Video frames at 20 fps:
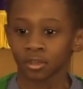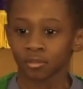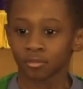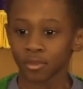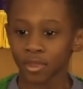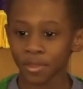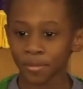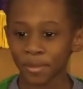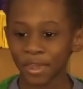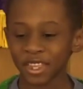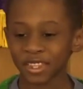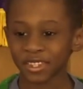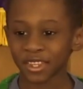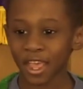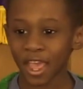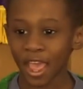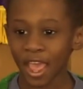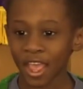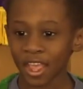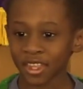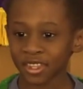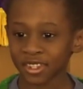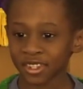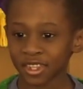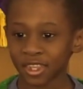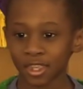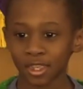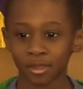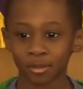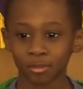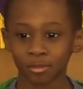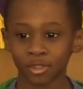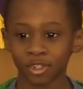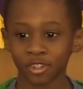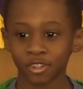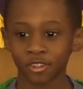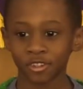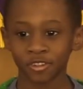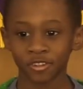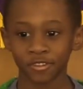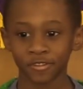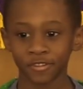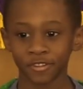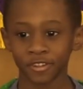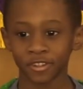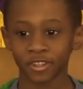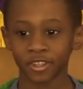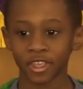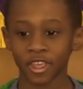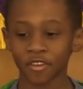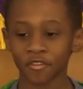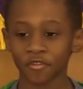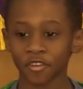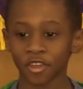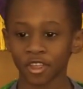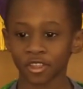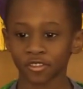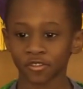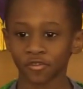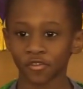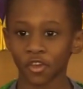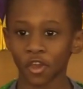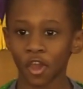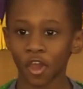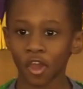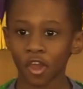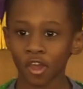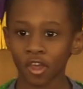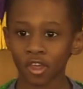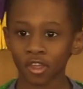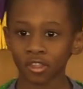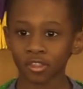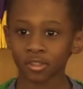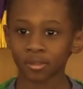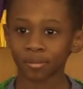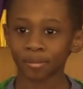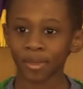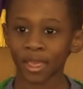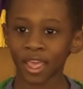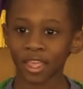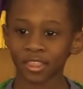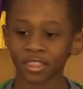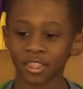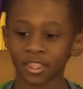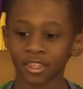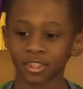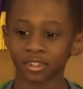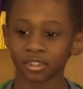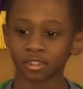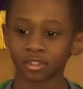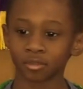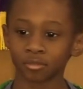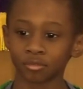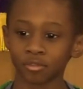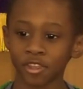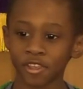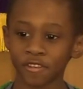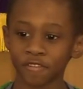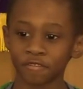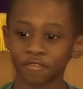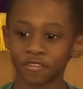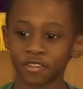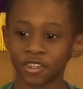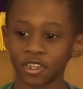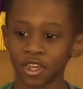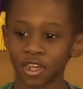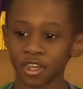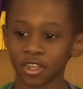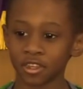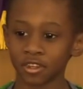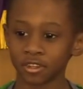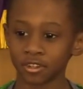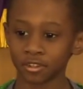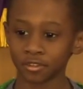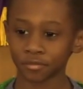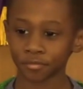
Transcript: We must ask Him to forgive us for all the bad things we've done